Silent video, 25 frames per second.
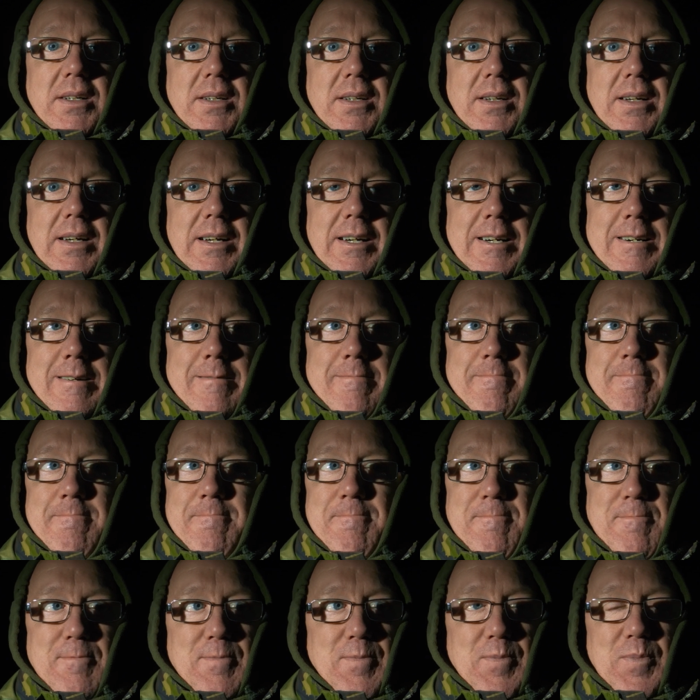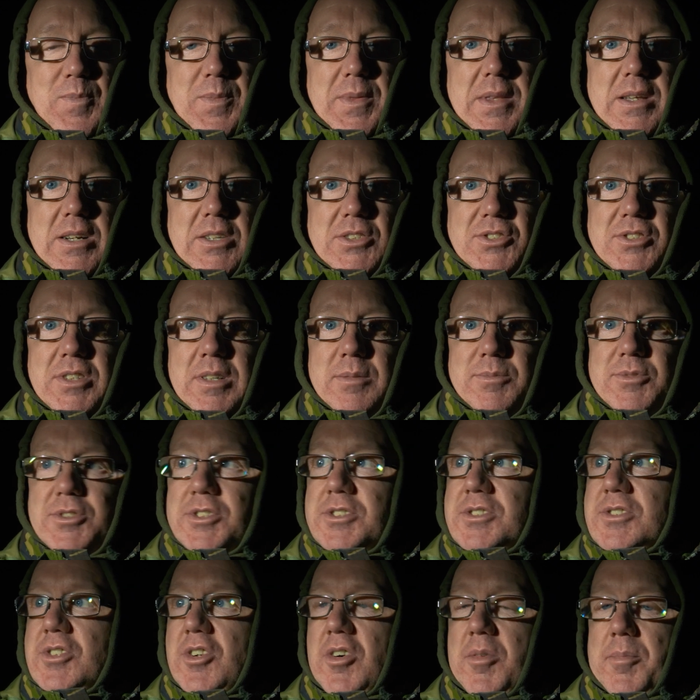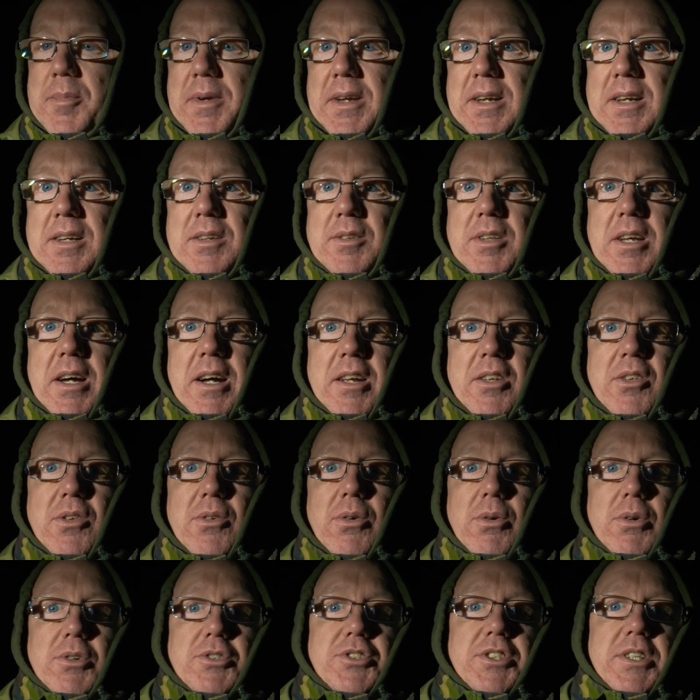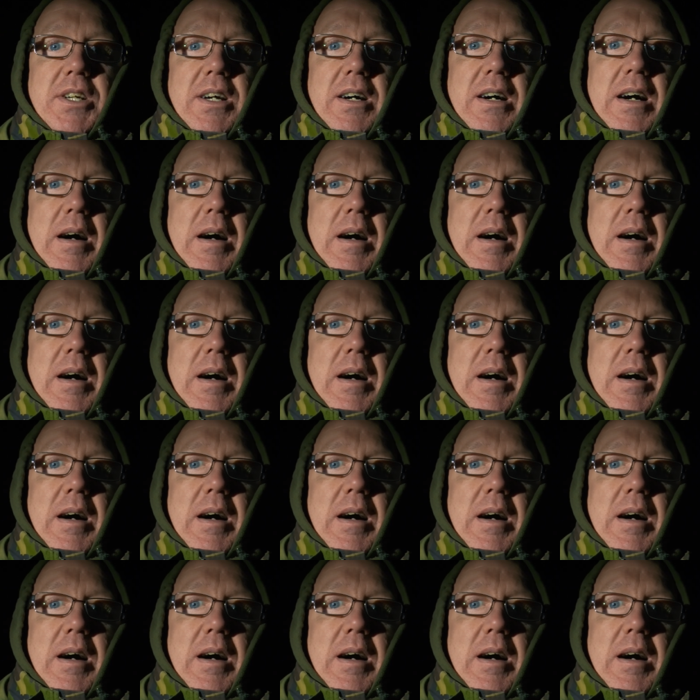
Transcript: So I'm just got me head torch here.